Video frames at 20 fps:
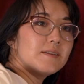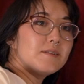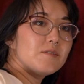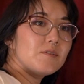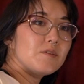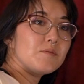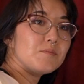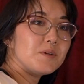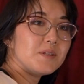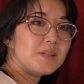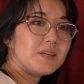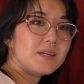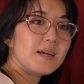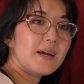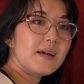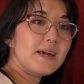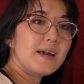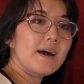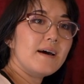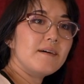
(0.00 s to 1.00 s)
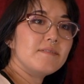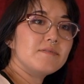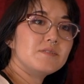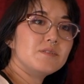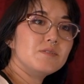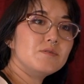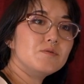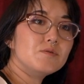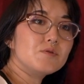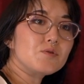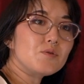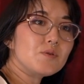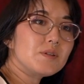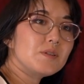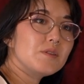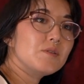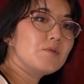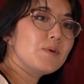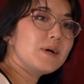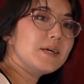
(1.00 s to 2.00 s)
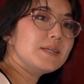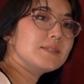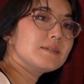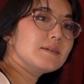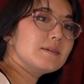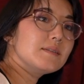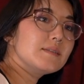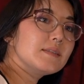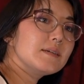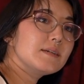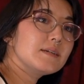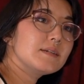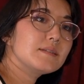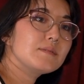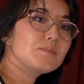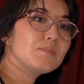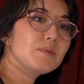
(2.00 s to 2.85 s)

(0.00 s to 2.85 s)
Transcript: Normally I have to shorten the waist on things,